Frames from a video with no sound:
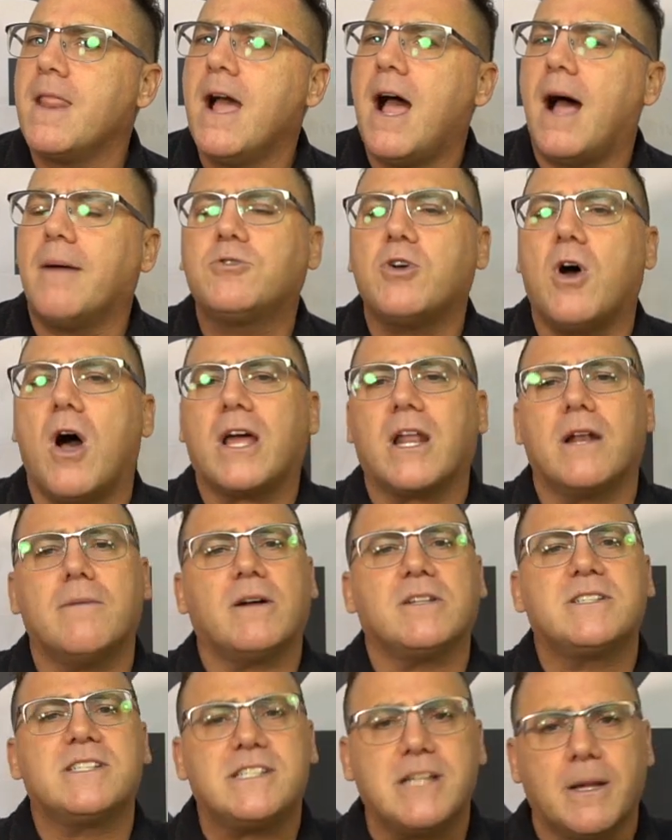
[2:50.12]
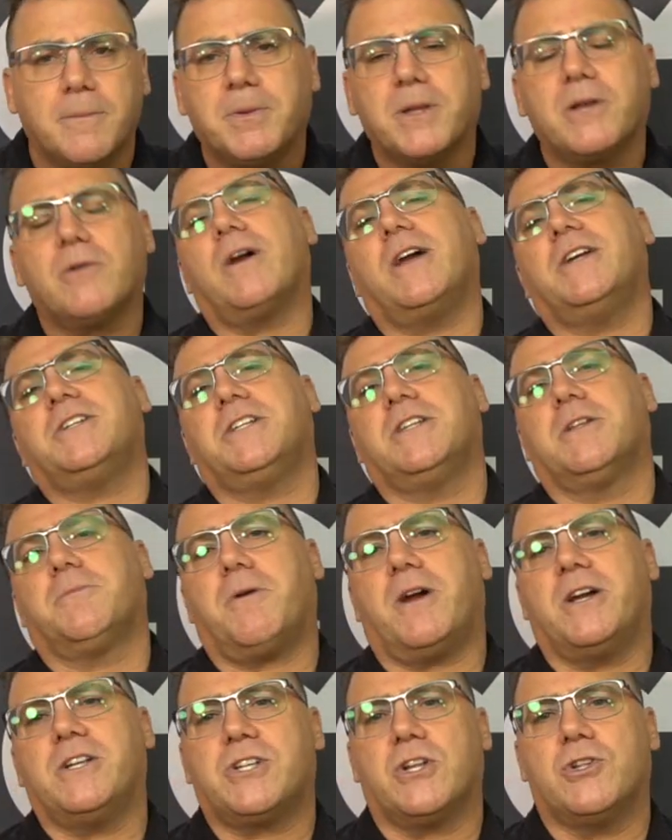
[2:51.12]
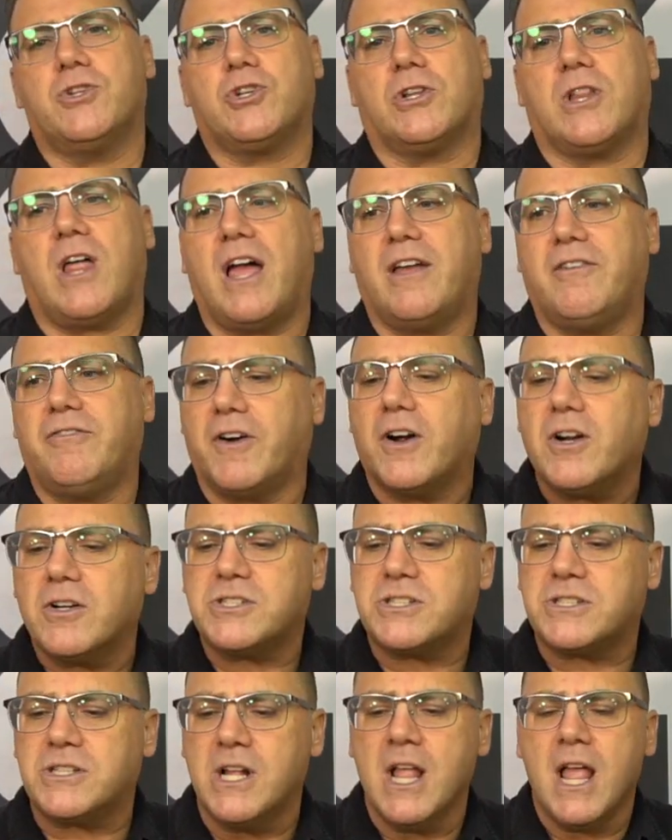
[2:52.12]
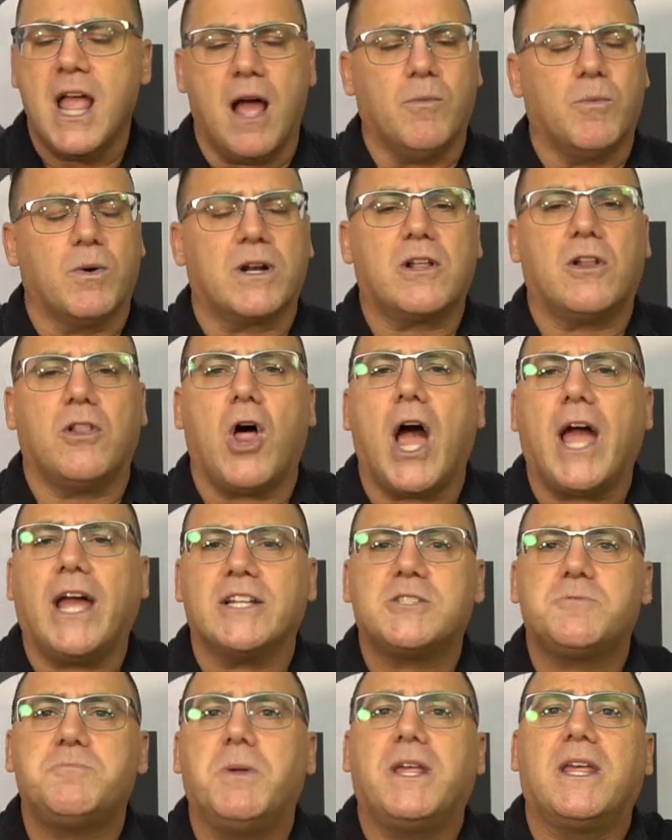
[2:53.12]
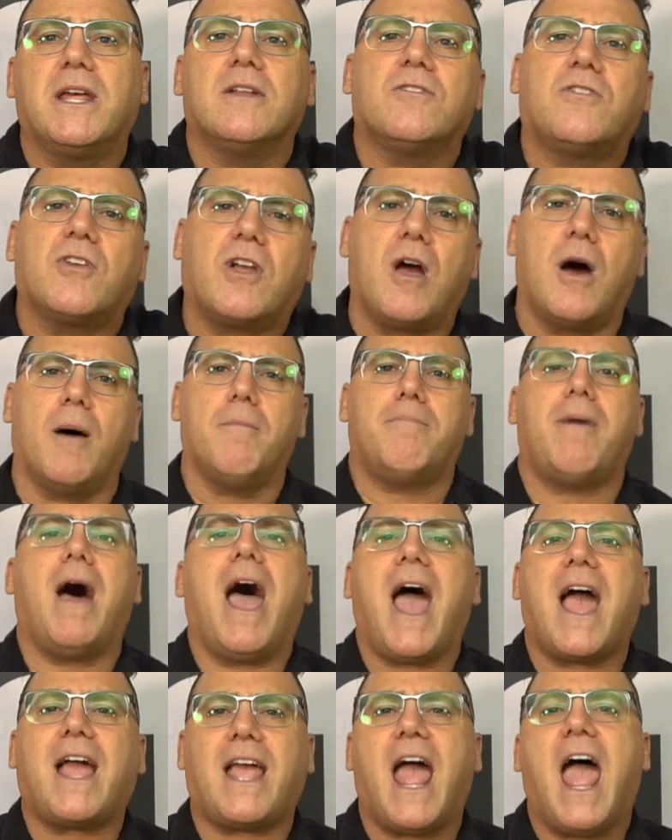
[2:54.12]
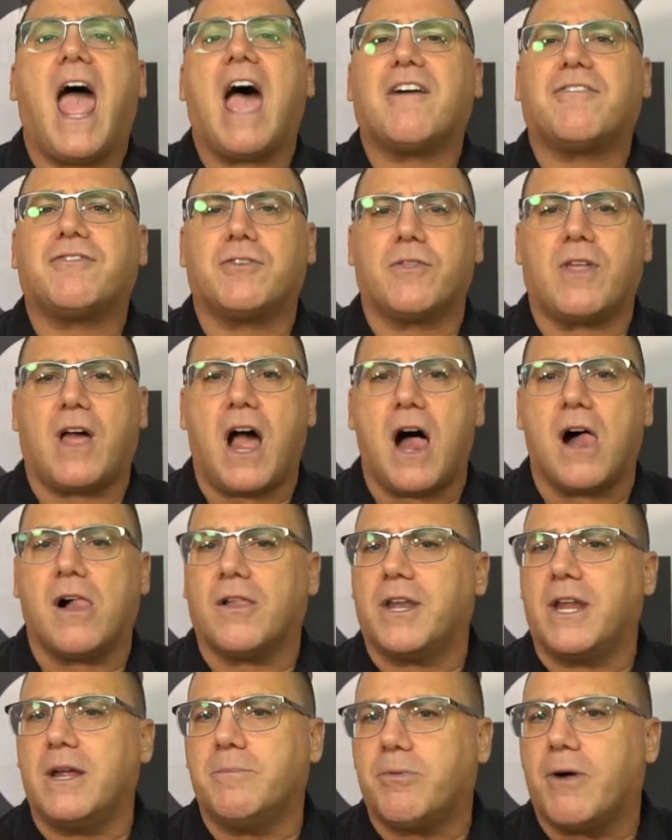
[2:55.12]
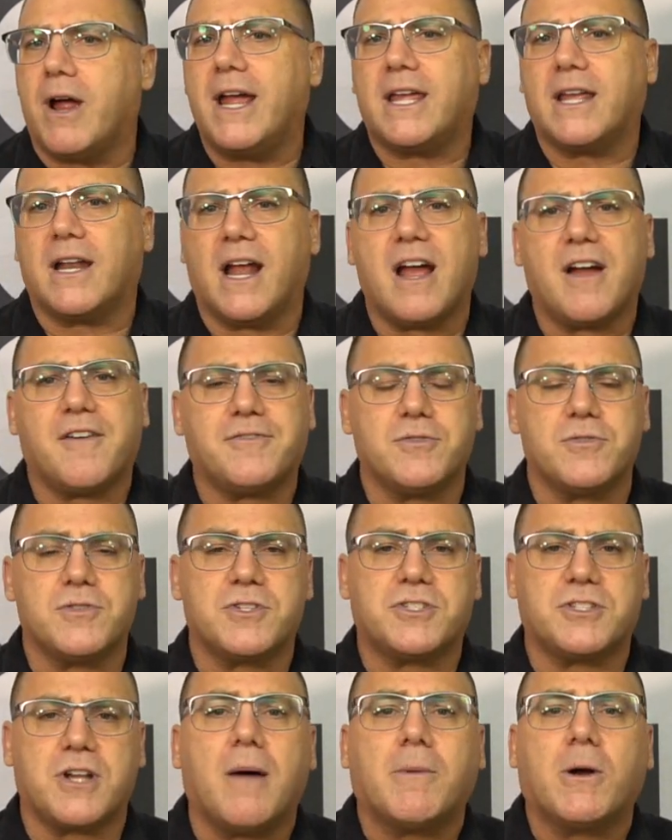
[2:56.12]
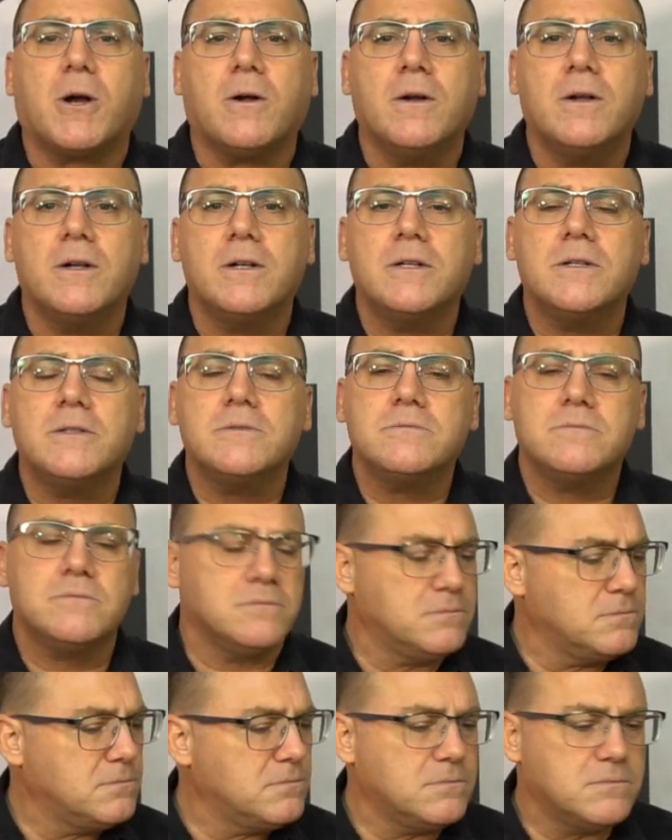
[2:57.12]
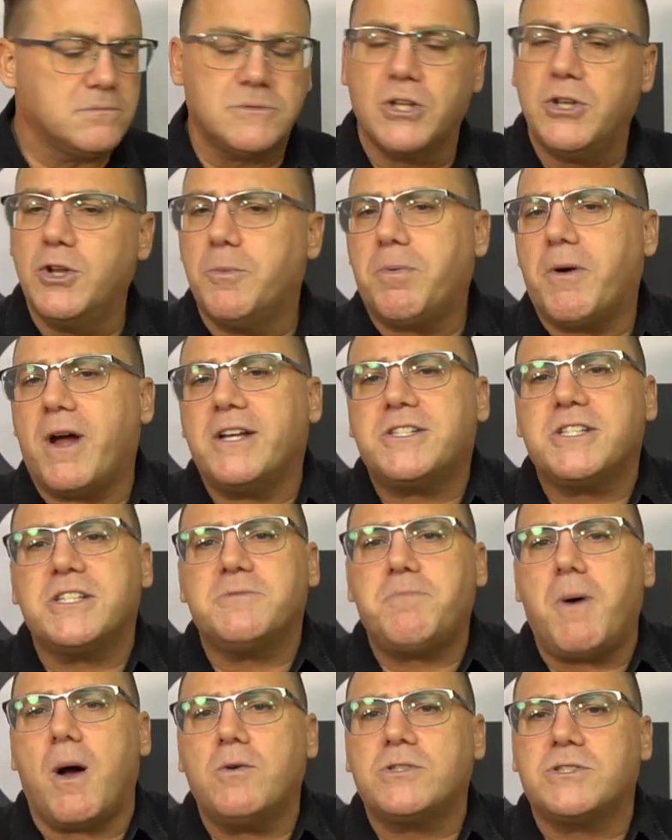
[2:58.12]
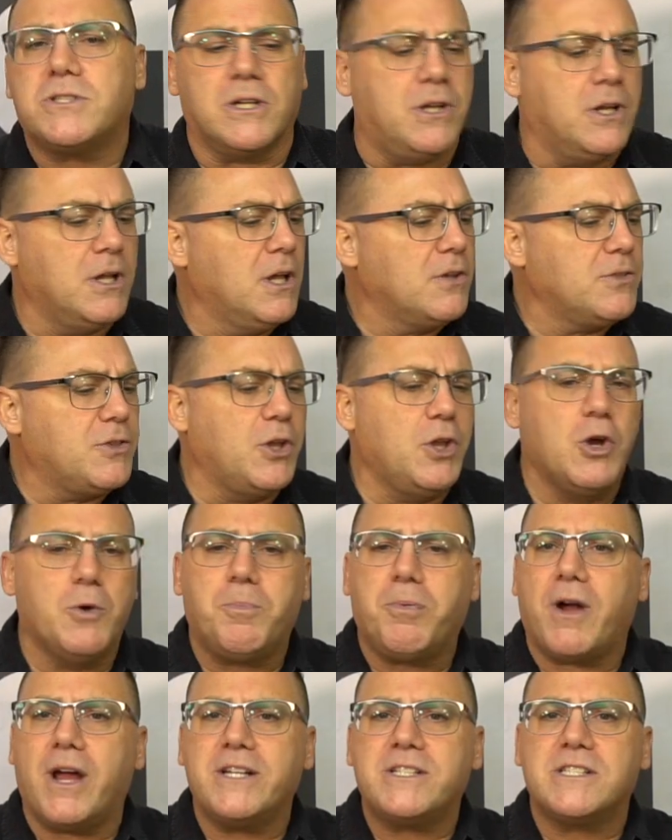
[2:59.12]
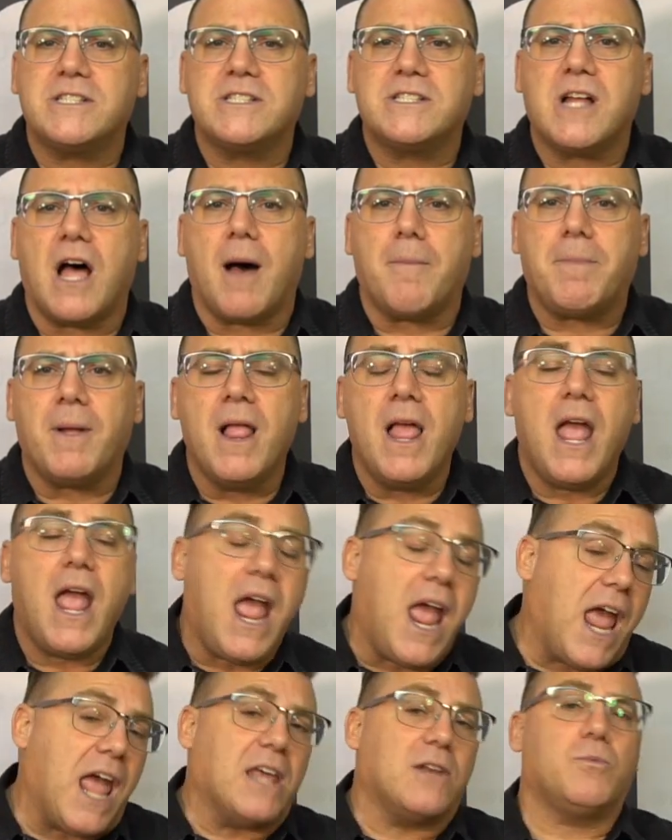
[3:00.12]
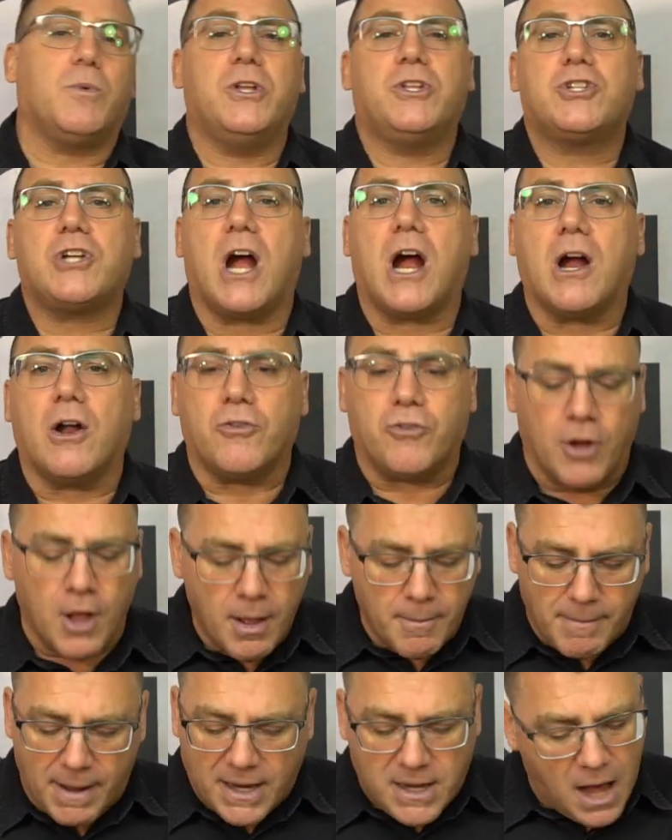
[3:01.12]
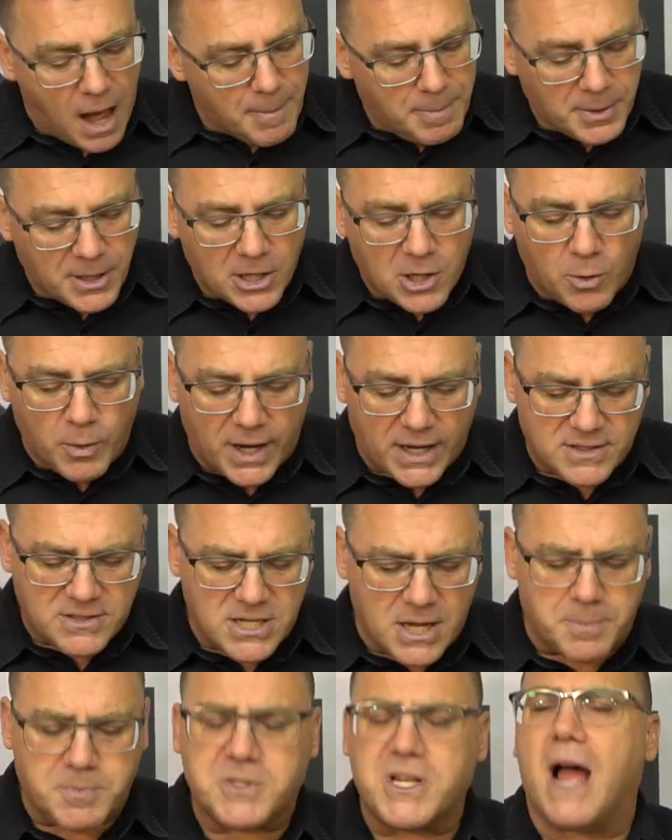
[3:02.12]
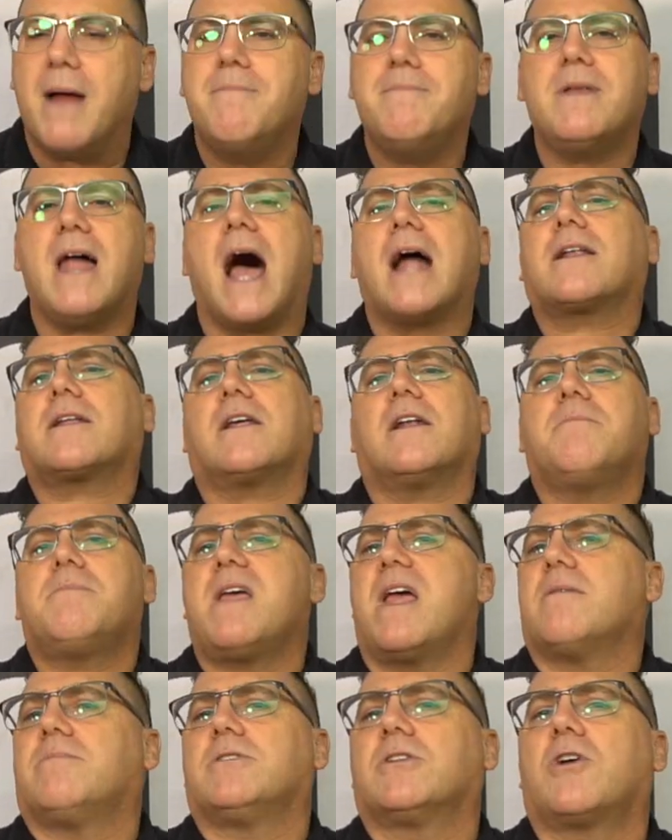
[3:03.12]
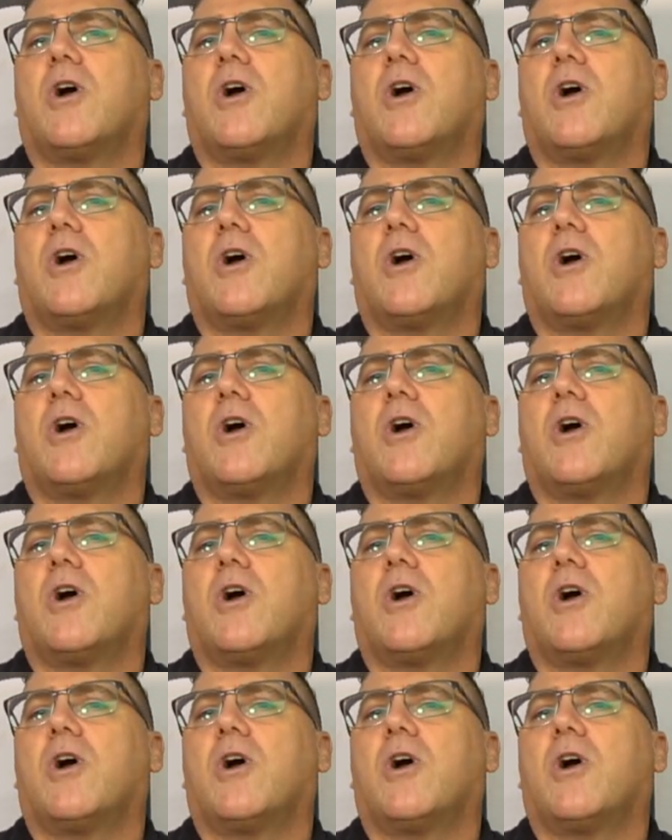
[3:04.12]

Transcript: I'm talking about simply raising the price on July 1st, and when clients begin to come back after the holiday break and after the summer, the new price is posted, the new price is up, and we charge. My couple of quick tips, I'm not going to be able to